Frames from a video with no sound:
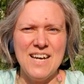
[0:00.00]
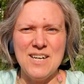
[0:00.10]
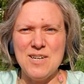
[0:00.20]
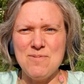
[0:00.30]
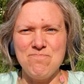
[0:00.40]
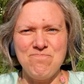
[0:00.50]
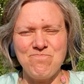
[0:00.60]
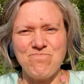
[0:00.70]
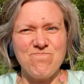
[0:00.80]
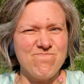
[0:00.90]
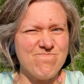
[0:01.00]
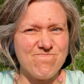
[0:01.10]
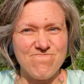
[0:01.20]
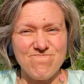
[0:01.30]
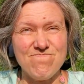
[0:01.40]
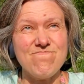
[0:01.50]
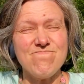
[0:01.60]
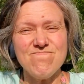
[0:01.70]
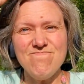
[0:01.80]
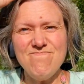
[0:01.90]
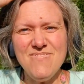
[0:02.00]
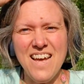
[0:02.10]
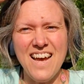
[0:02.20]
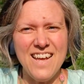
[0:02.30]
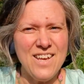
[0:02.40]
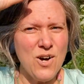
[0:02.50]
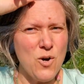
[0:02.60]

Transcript: I